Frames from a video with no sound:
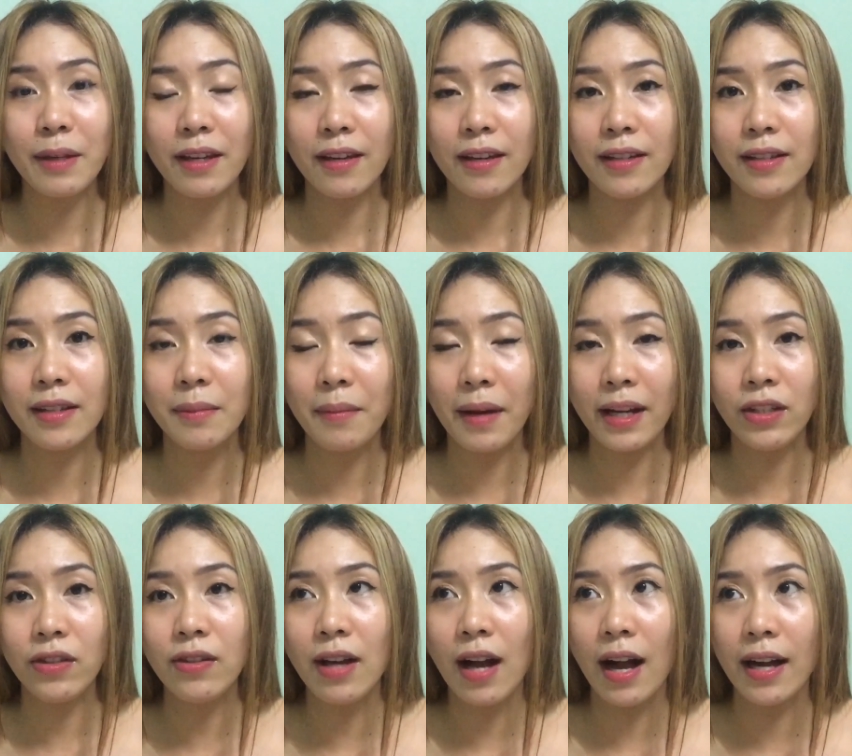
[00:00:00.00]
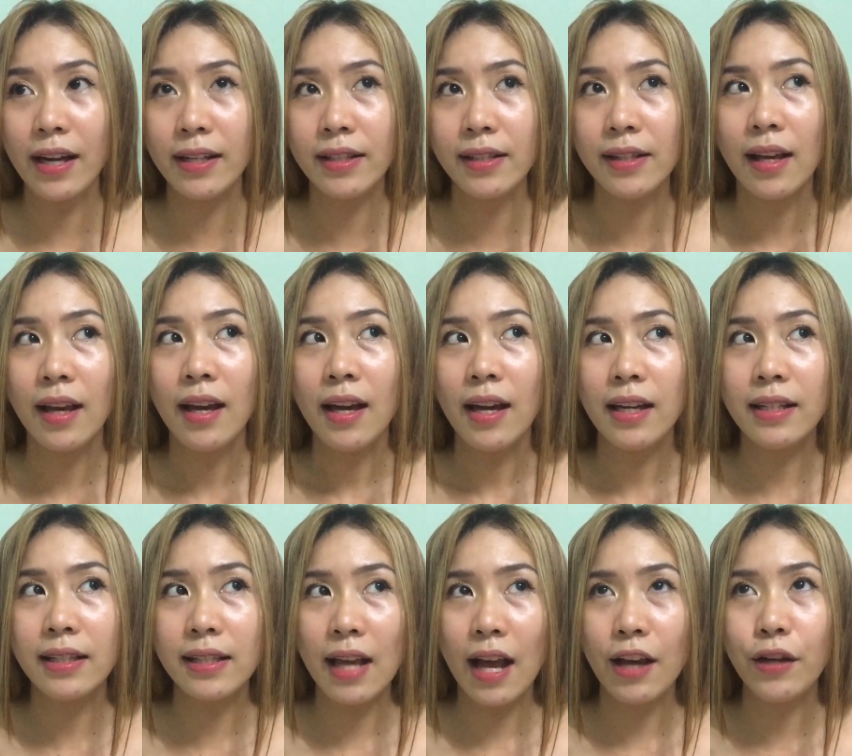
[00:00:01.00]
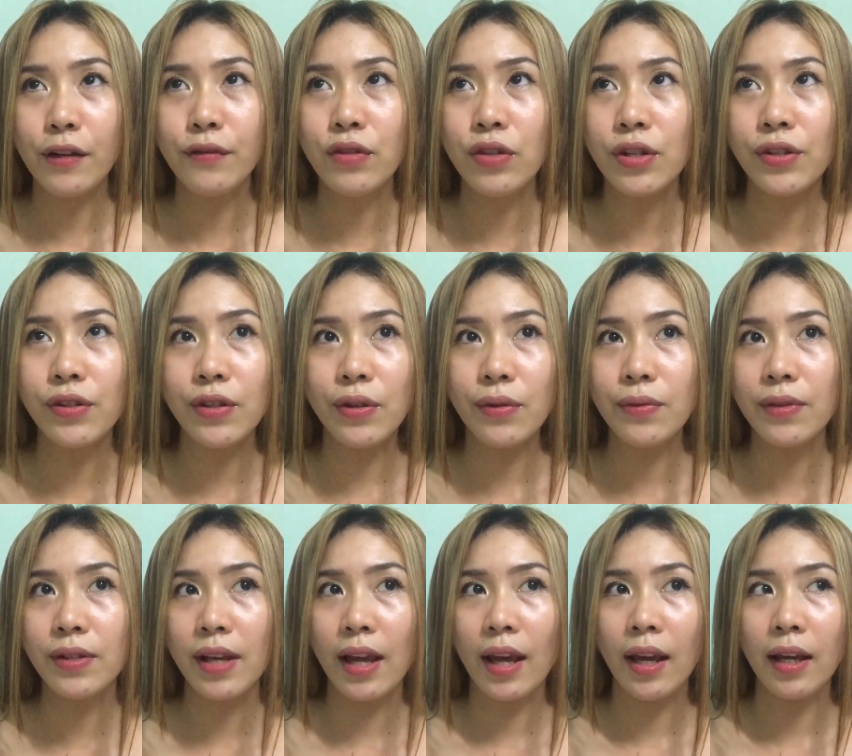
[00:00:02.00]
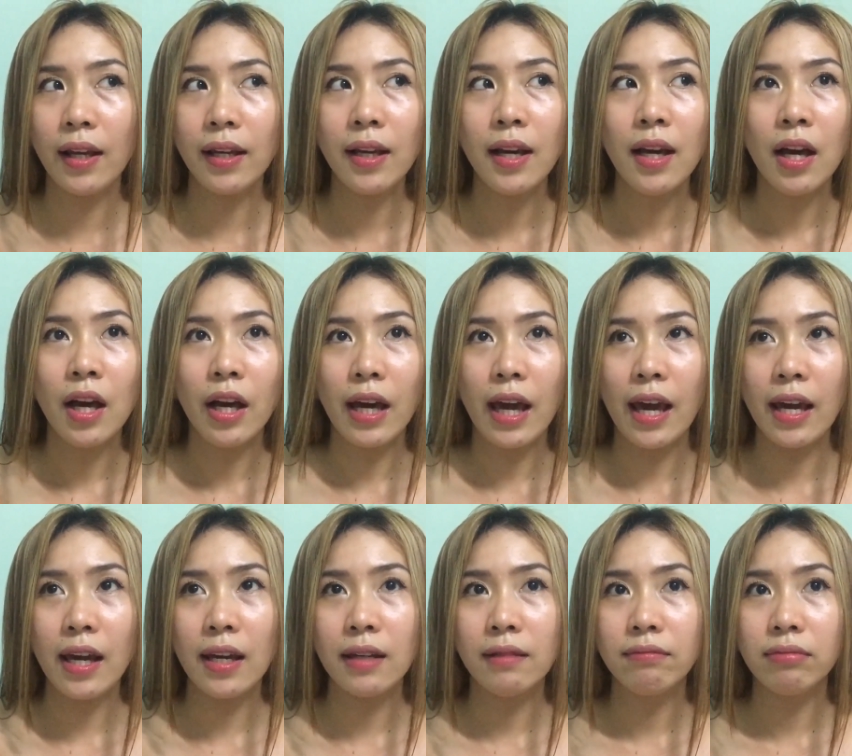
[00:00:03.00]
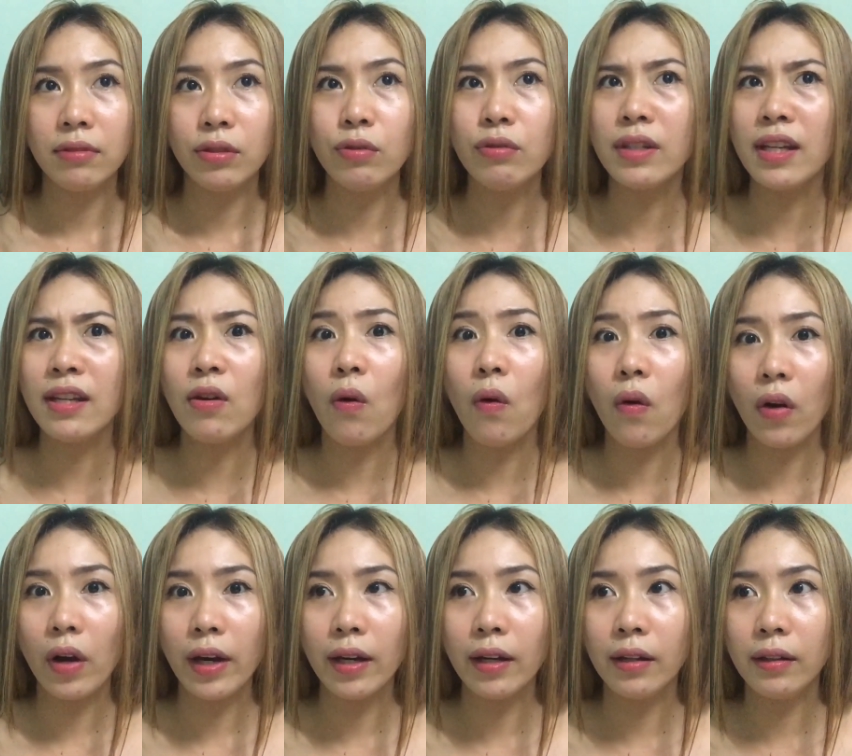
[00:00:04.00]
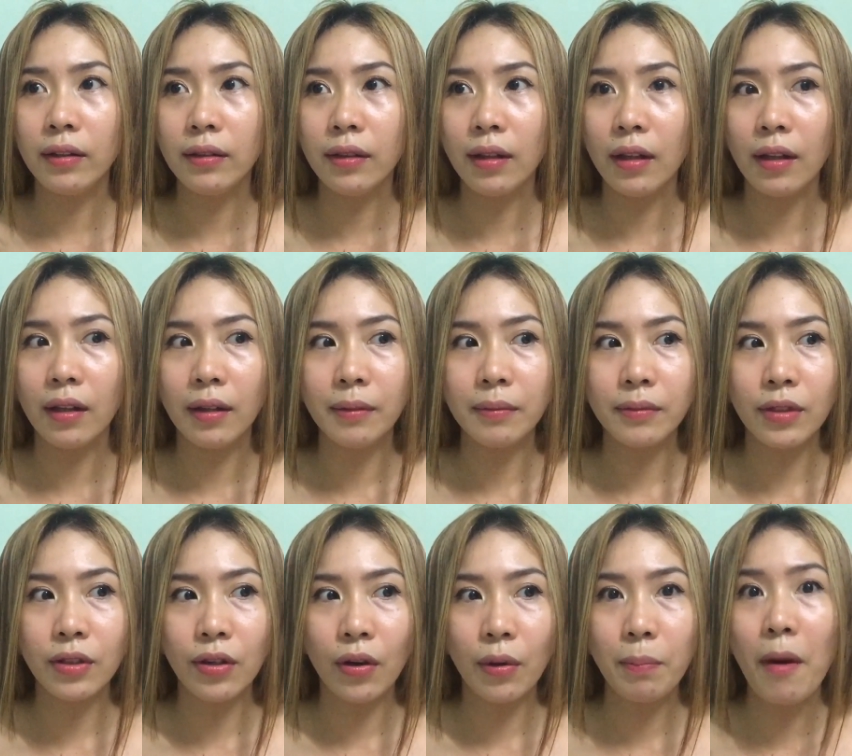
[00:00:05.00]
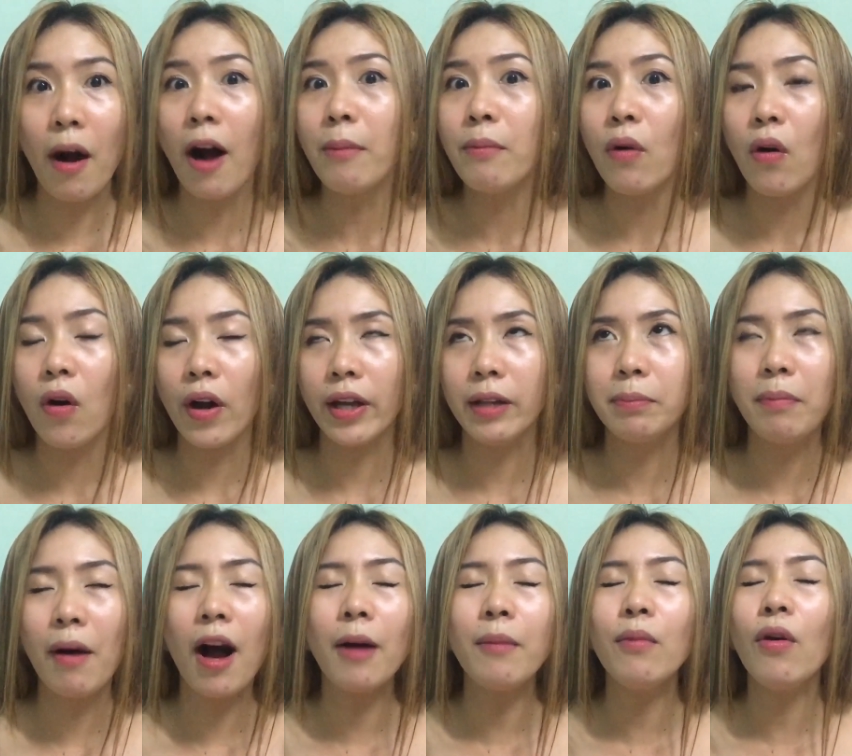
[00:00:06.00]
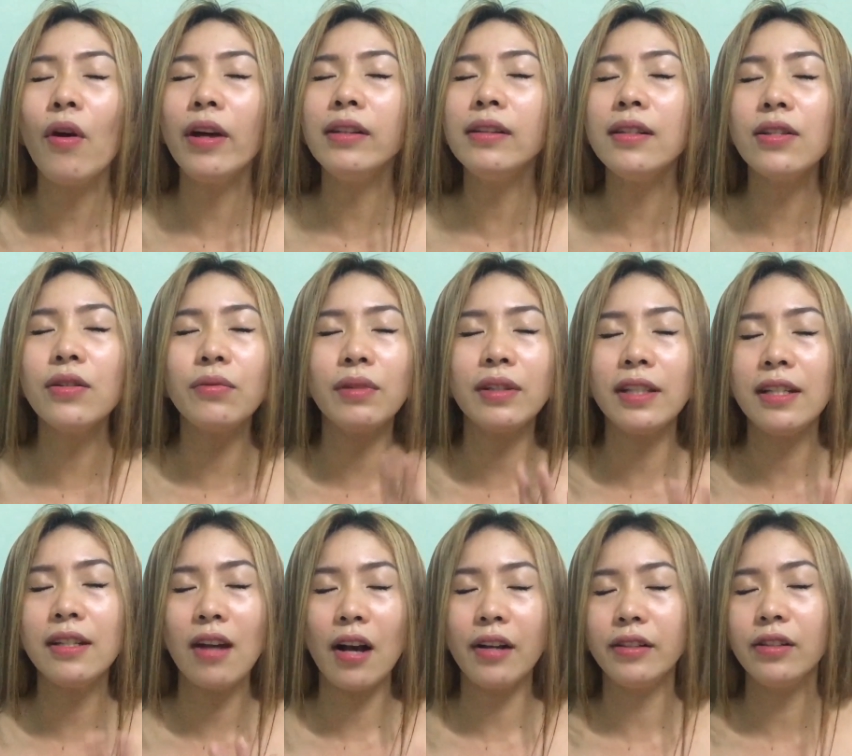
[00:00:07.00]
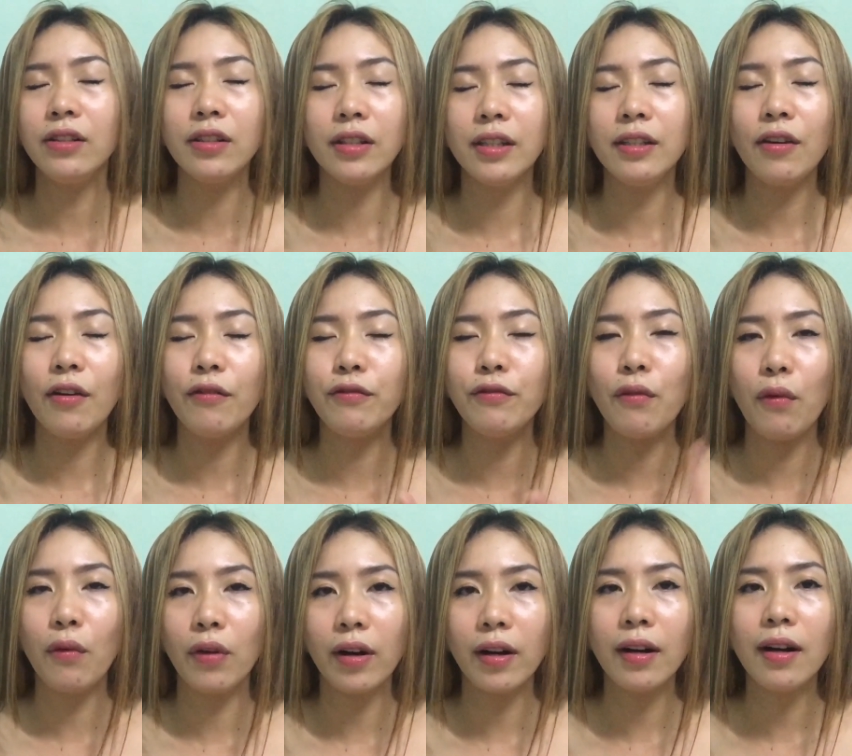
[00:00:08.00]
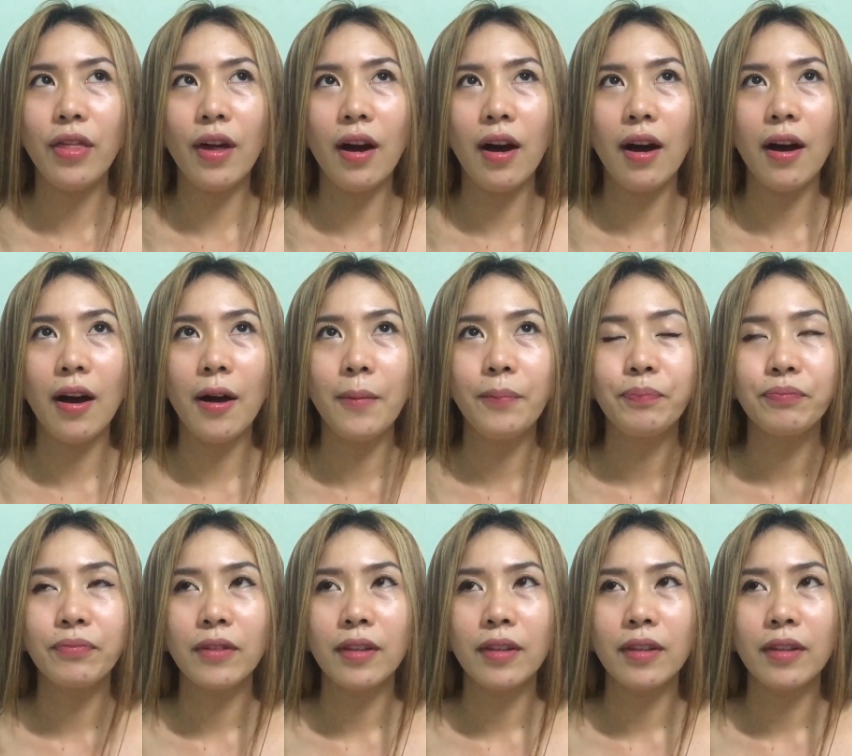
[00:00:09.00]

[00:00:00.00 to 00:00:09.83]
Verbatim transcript: because mind you guys, instead of just using a cooking oil, um, you know, palm oil, palm oil is really not good for the,